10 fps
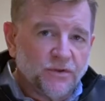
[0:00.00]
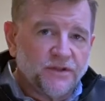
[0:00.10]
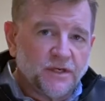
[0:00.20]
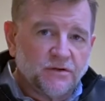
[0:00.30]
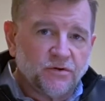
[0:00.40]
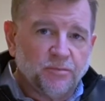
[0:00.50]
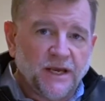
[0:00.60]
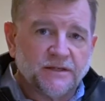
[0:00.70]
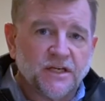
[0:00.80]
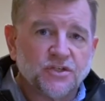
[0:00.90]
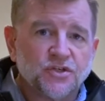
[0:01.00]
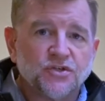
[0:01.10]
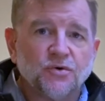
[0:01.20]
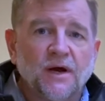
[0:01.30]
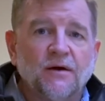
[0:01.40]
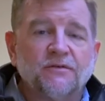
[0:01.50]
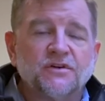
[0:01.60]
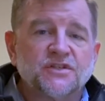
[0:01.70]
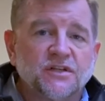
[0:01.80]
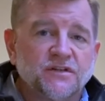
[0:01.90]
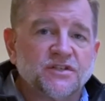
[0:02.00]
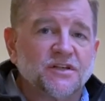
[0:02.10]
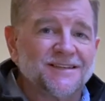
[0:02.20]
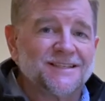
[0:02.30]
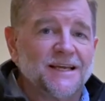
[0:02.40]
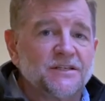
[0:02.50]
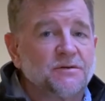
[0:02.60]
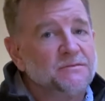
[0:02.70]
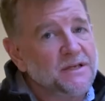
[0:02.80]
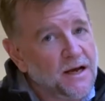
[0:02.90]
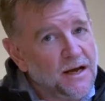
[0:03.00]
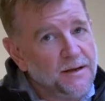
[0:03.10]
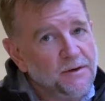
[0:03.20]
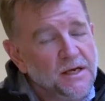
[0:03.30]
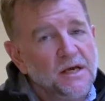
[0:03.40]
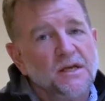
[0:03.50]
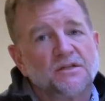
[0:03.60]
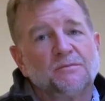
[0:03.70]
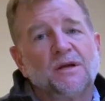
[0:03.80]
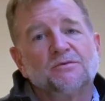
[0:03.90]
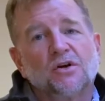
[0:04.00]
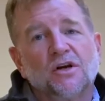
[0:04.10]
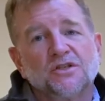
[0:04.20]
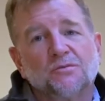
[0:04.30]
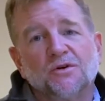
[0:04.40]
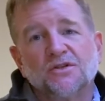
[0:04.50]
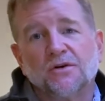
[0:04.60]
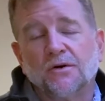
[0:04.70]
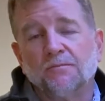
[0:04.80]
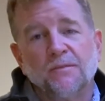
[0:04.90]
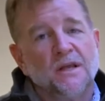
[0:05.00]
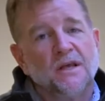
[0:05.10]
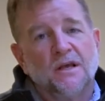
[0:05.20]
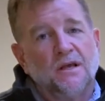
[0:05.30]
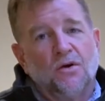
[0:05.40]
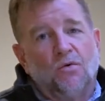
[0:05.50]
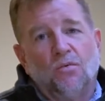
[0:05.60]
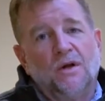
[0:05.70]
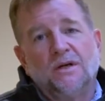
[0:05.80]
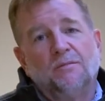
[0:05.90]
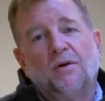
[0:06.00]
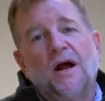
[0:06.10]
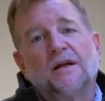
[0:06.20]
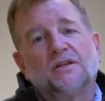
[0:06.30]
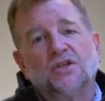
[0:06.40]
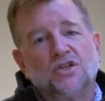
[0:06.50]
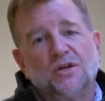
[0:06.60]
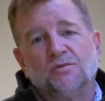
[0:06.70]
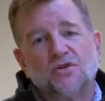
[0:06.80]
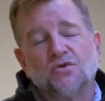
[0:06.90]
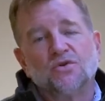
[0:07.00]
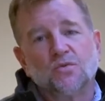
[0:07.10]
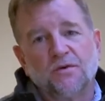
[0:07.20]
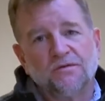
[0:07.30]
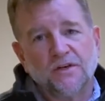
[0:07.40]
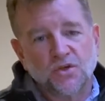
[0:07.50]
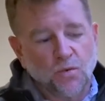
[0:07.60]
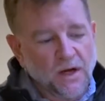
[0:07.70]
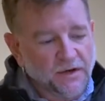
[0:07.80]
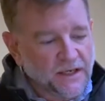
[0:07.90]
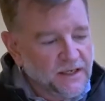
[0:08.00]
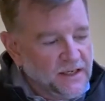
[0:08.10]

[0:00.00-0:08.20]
thing to pay attention to, however, is that this does take some time. Sometimes our customers are wanting the product to ship as soon as we're finished welding,